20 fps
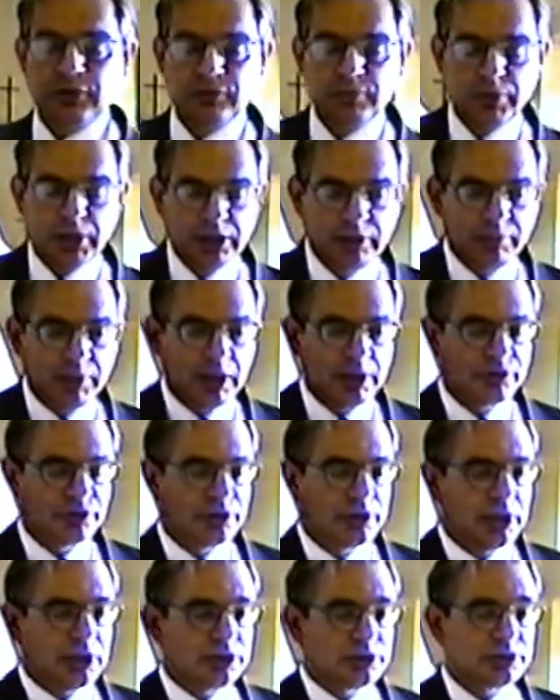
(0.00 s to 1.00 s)
of my
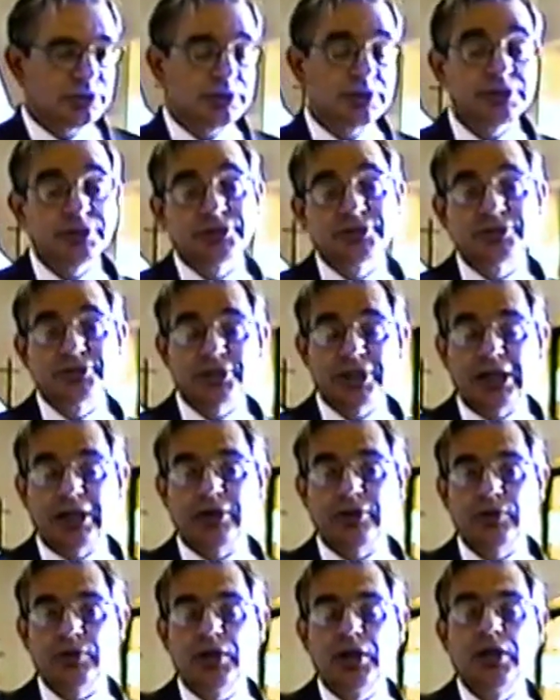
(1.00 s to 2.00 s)
imagination. This is
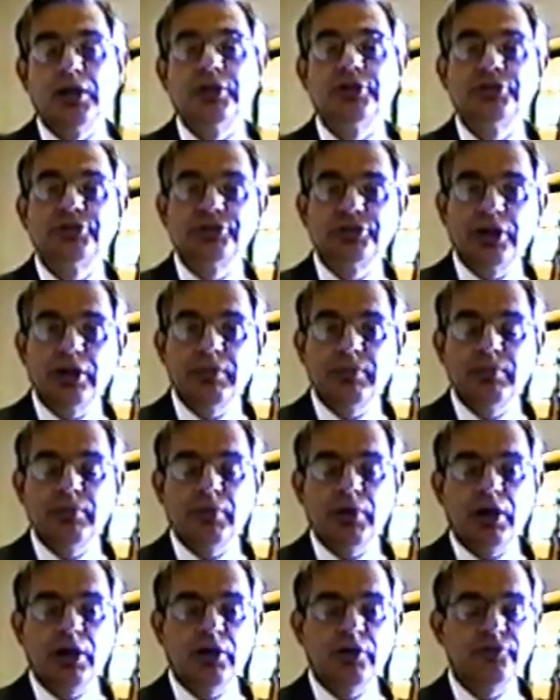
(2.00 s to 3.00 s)
how some
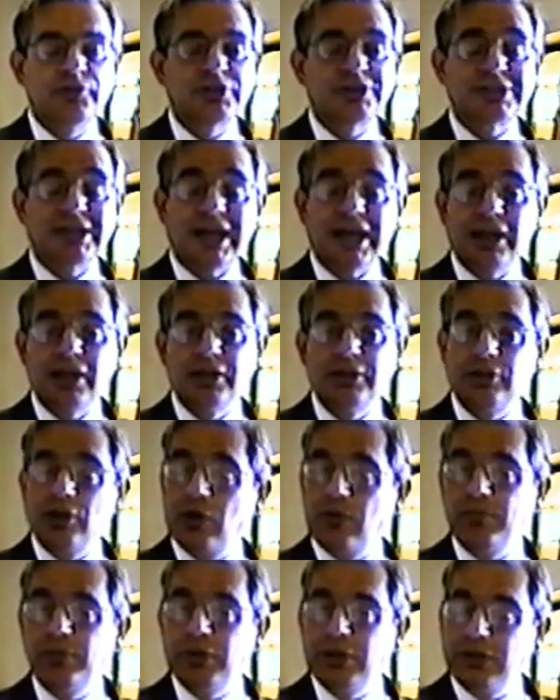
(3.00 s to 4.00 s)
of the talit
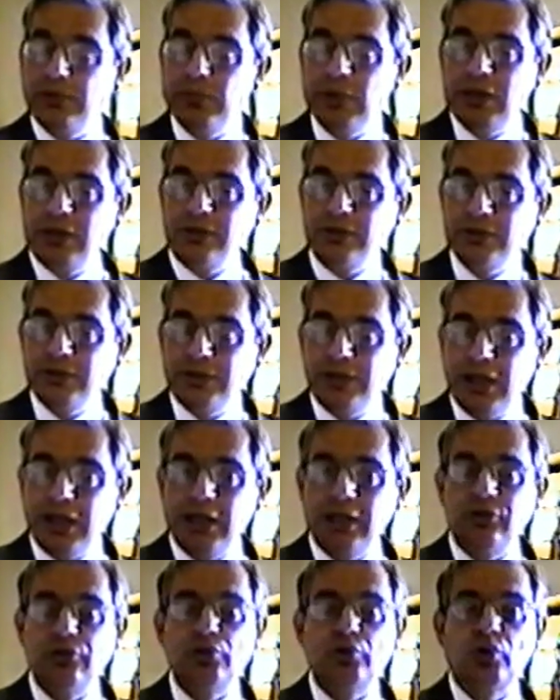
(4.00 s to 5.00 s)
are being made
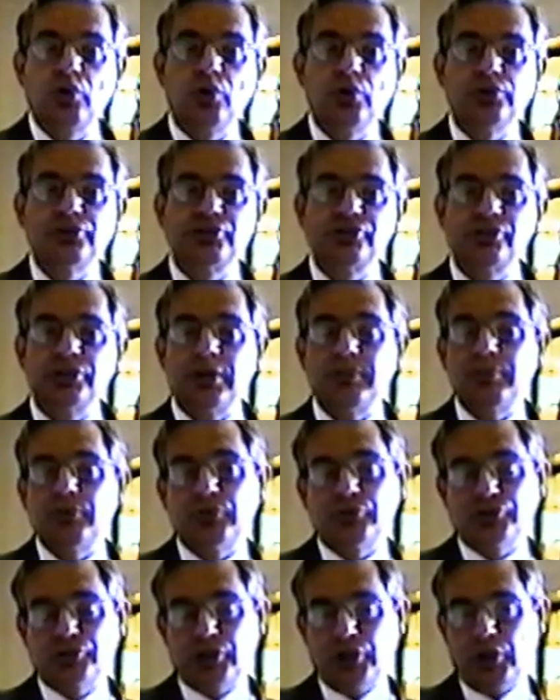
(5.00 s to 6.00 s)
today. They're called
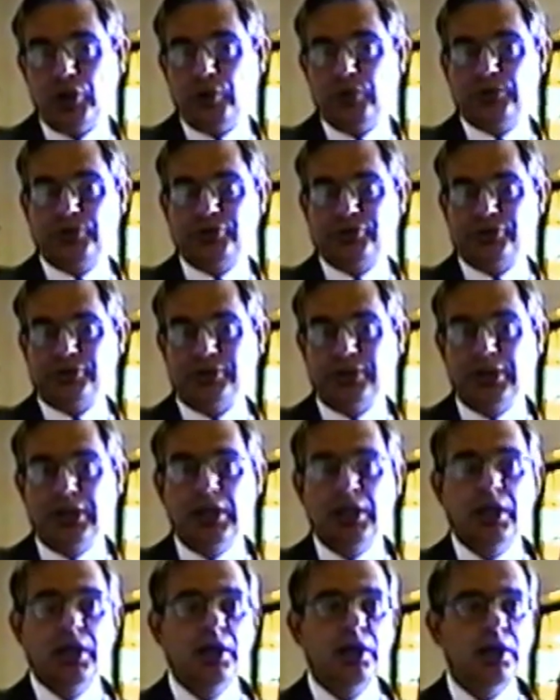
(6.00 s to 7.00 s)
shepherd's coats.
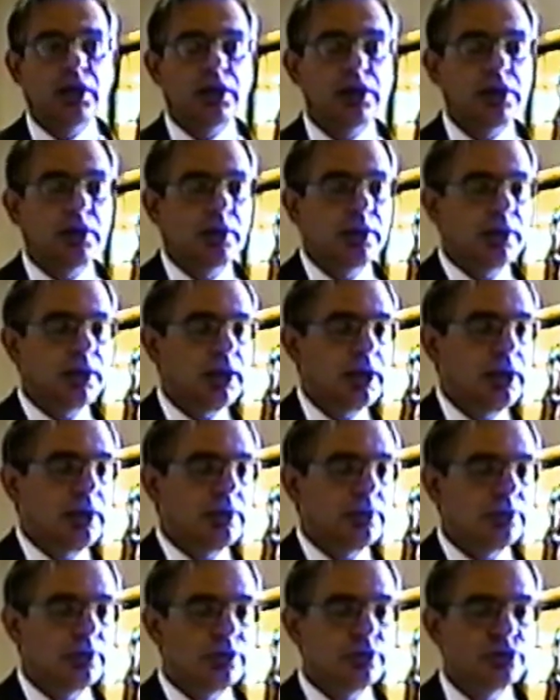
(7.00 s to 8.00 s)
And
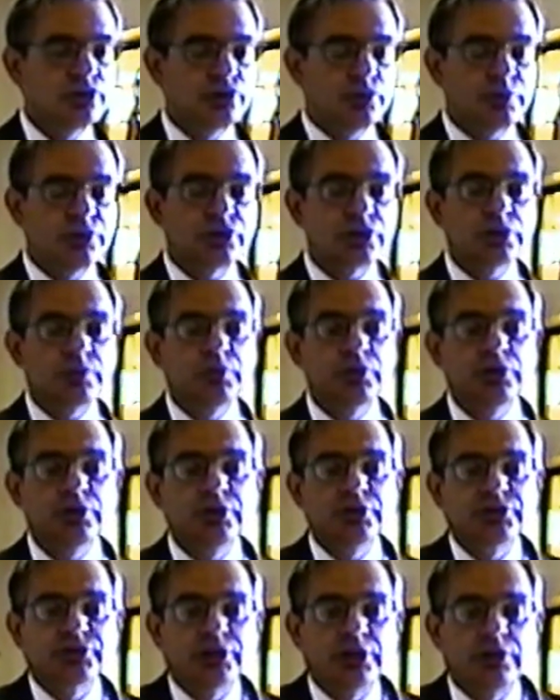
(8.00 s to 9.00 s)
the Jewish
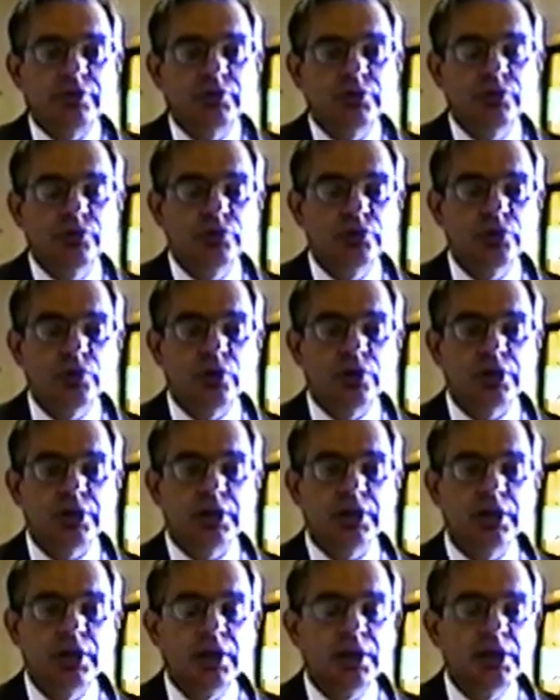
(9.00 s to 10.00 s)
Community Center in New
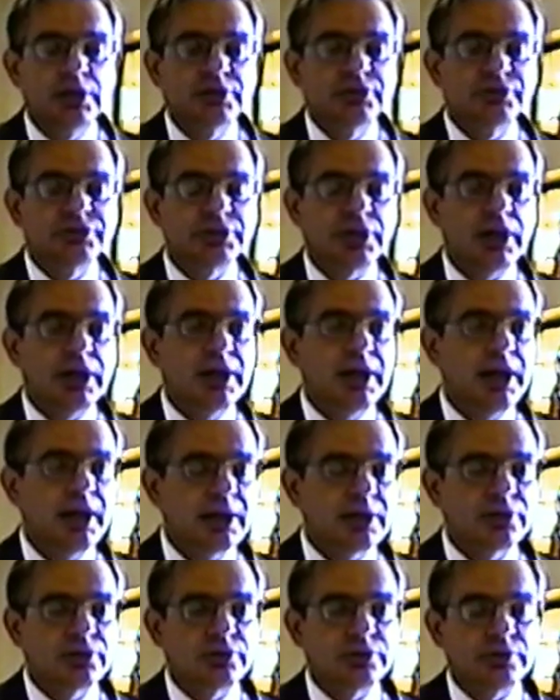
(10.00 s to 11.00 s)
York, Cy
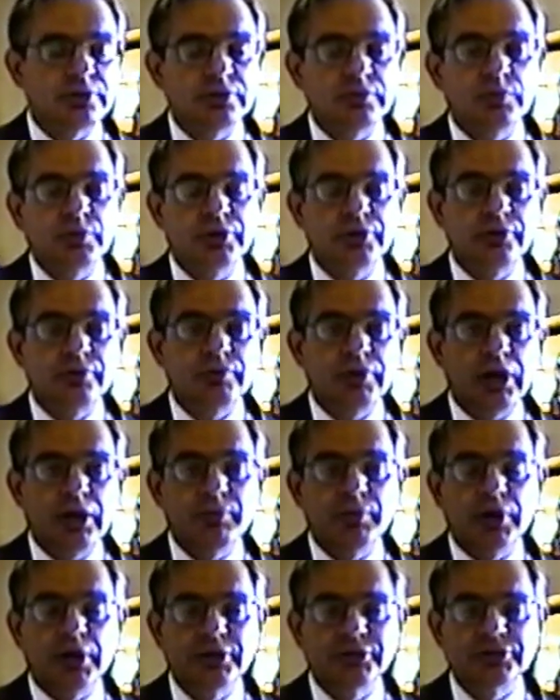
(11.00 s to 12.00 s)
Hector, one of the
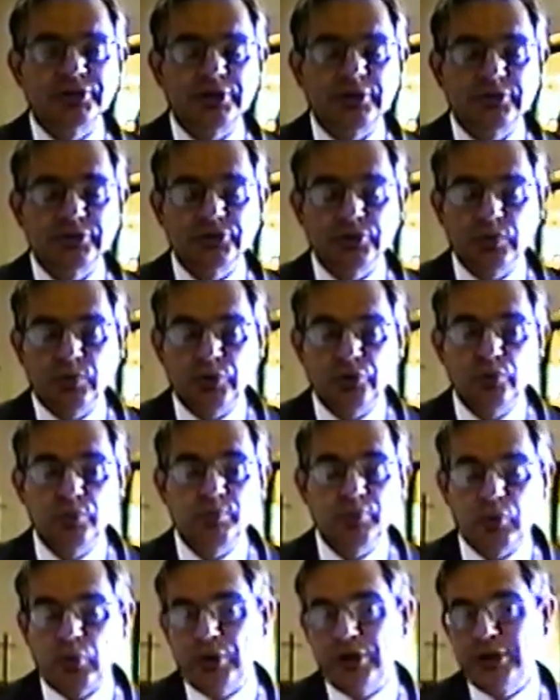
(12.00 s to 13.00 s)
rabbis there, is the one
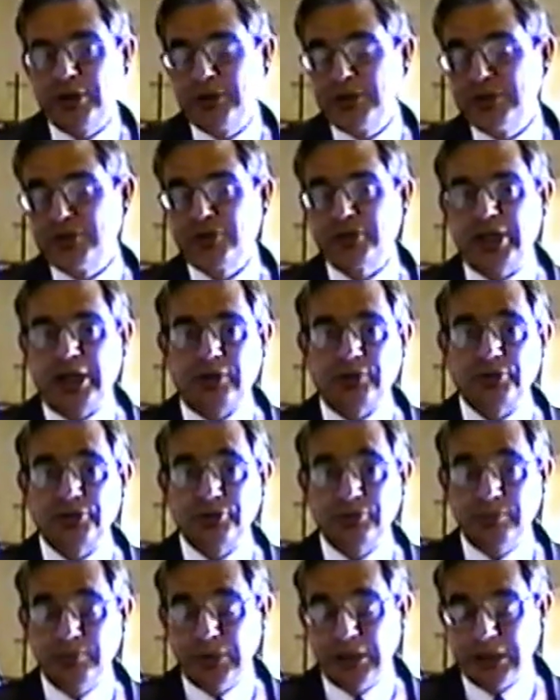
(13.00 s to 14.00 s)
who pointed this out
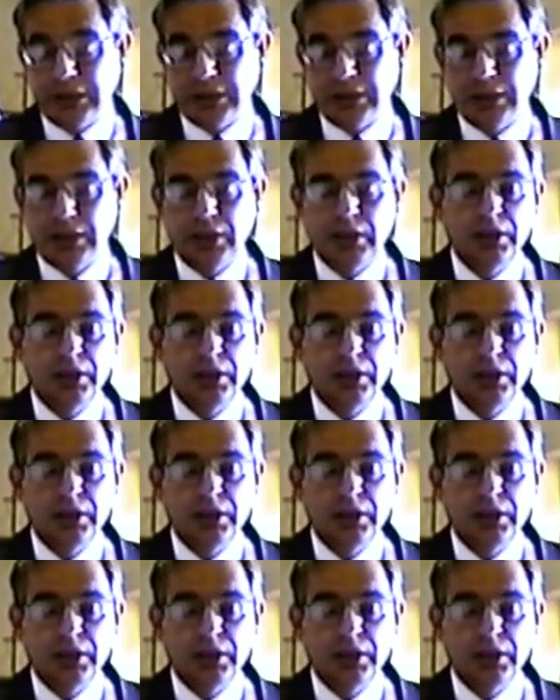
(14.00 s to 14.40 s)
to me,